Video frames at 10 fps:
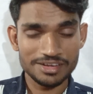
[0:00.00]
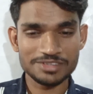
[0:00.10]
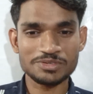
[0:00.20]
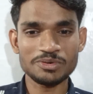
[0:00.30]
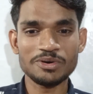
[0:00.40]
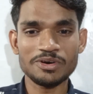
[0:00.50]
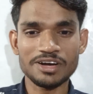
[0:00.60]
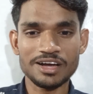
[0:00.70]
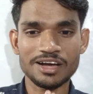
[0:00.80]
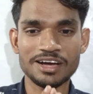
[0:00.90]
So
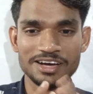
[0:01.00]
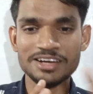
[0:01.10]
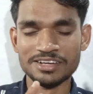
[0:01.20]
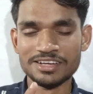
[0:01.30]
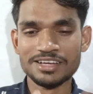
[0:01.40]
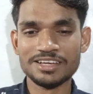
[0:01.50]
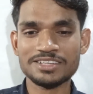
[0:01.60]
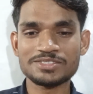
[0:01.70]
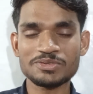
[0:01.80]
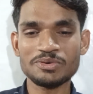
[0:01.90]

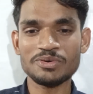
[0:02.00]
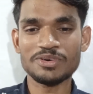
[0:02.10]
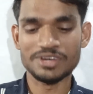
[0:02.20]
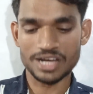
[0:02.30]
so